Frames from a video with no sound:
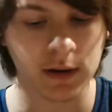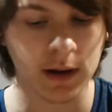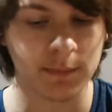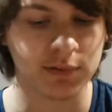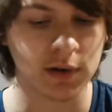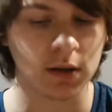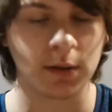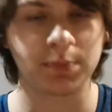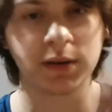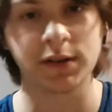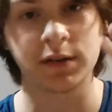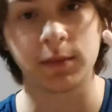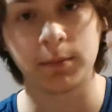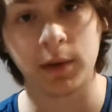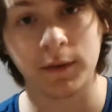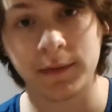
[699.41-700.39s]
I'd probably place
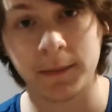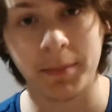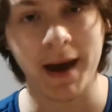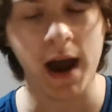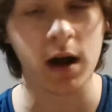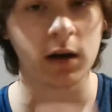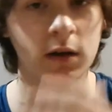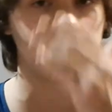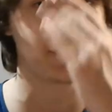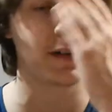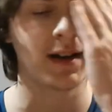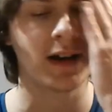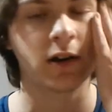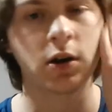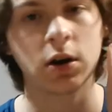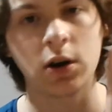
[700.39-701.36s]
them above the Packers. You
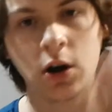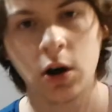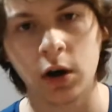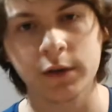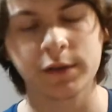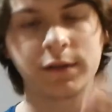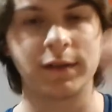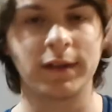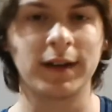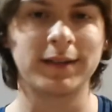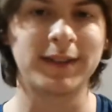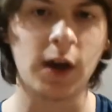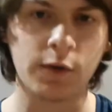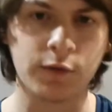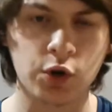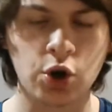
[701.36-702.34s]
got Kirk Cousins. You got
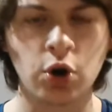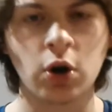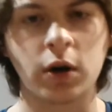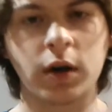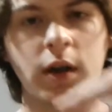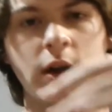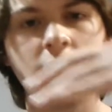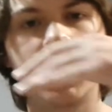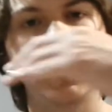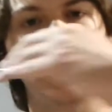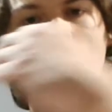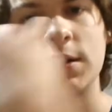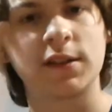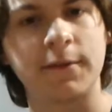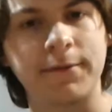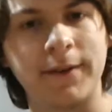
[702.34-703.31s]
Dalvin Cook,
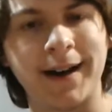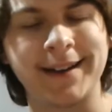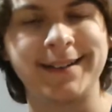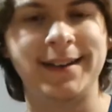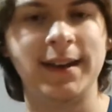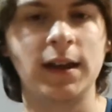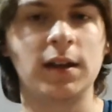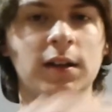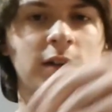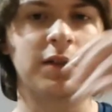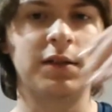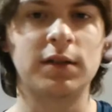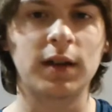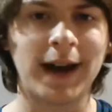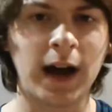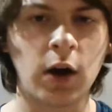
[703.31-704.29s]
Stephon
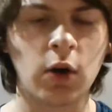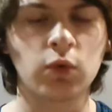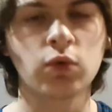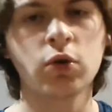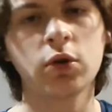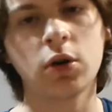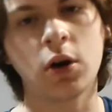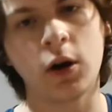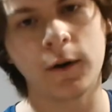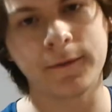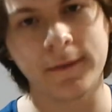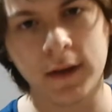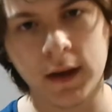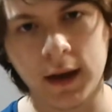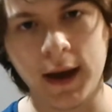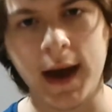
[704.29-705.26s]
Diggs, Kyle
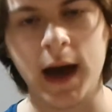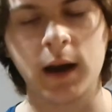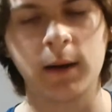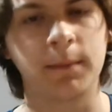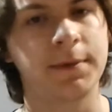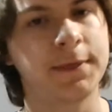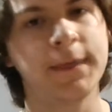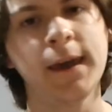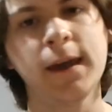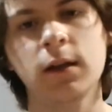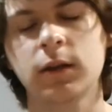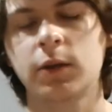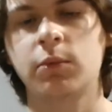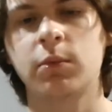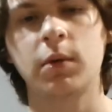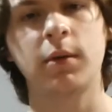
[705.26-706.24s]
Rudolph, Adam
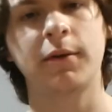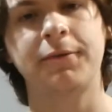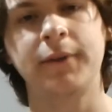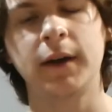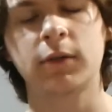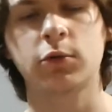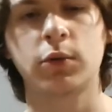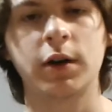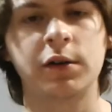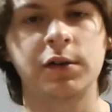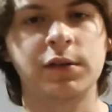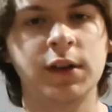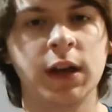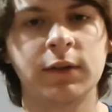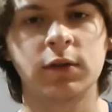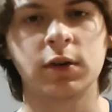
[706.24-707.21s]
Thielen, one of my favorite wide
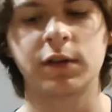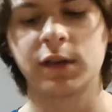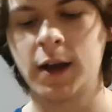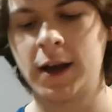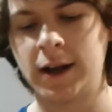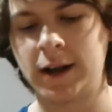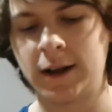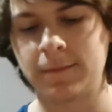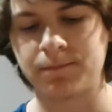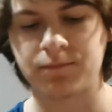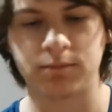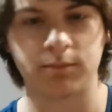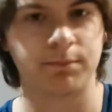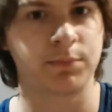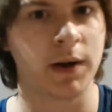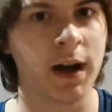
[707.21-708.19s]
receivers.
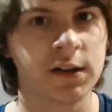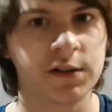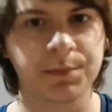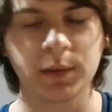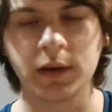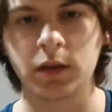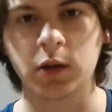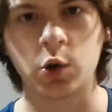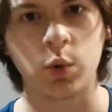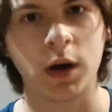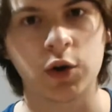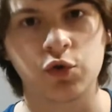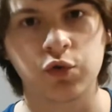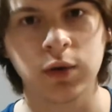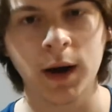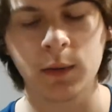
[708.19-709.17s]
Possibly Laquan
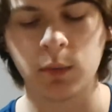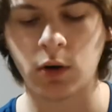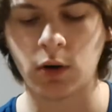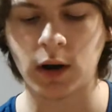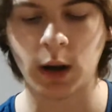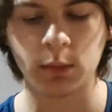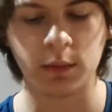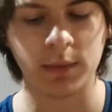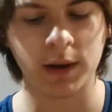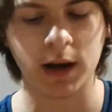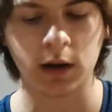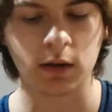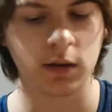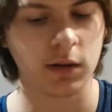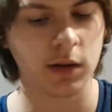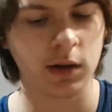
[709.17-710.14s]
Treadwell coming back.